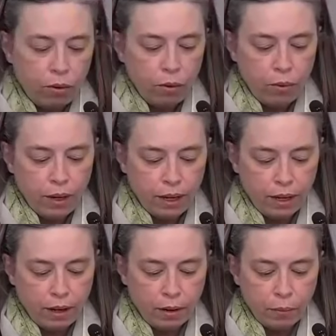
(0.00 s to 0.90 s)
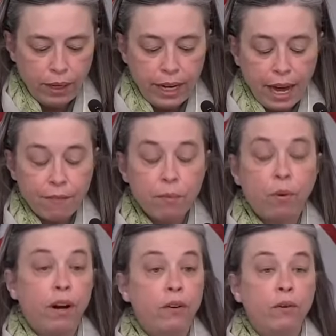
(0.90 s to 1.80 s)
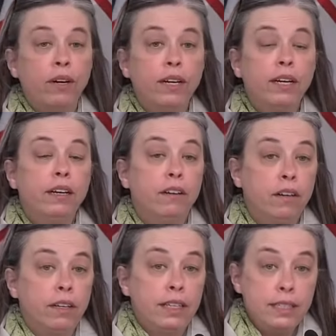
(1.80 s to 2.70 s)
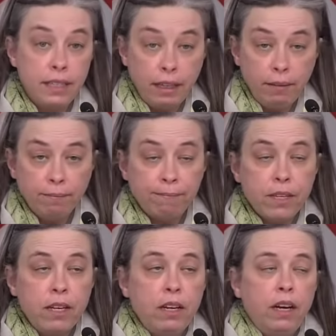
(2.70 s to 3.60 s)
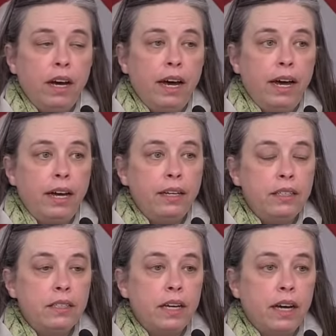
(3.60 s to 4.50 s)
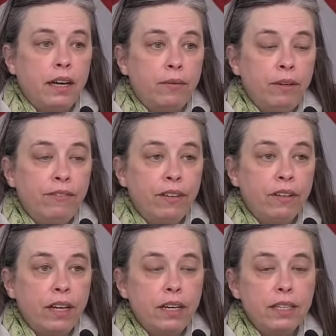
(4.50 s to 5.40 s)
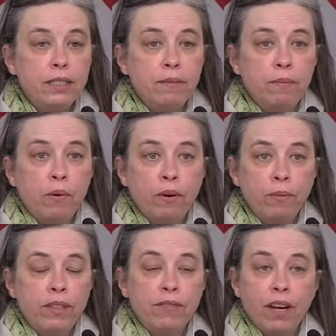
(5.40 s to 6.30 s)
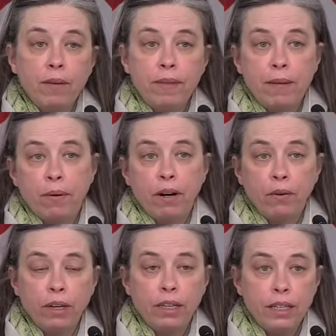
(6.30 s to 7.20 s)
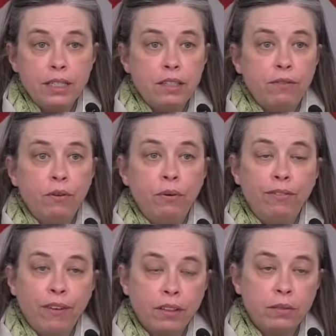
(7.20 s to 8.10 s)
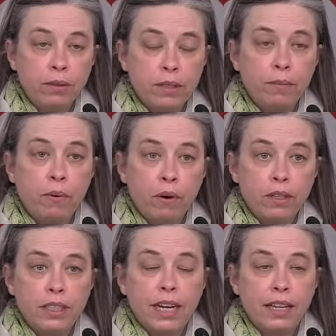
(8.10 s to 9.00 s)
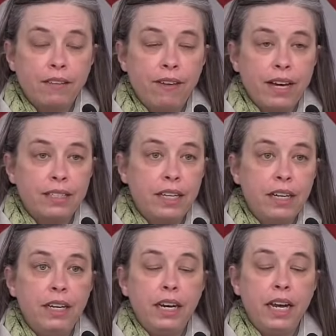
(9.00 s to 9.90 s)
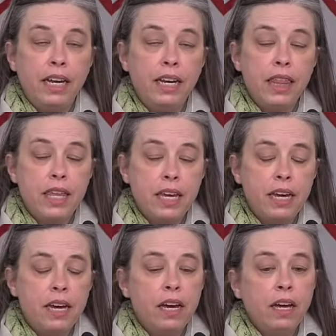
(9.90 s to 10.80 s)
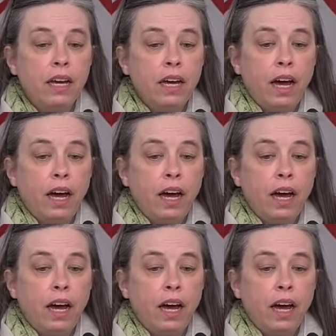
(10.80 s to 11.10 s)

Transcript: So we have a priority listing, and we feel that it is important. We developed that priority list of who we felt it was important to get the vaccine in the